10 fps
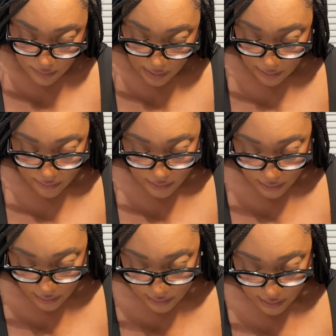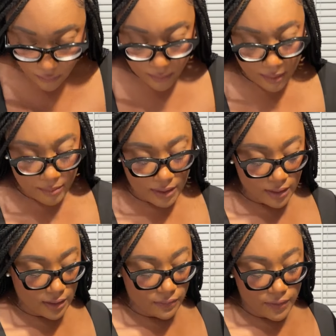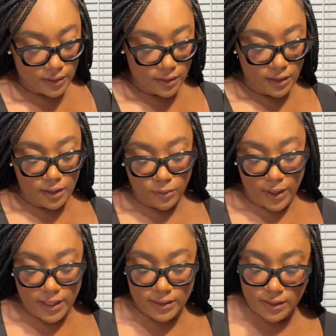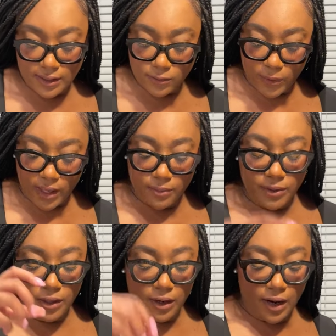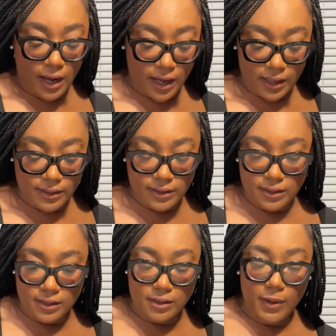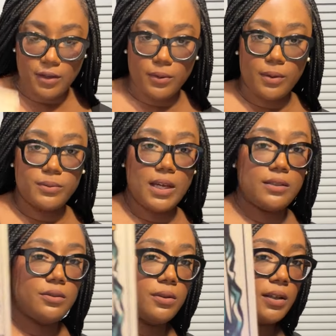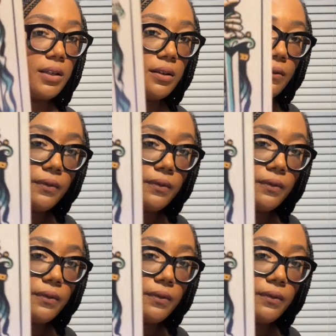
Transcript: I ain't gonna say that because I don't want my men to get offended. Anyways, this web near her eyes, this spider web tattoo, look at it.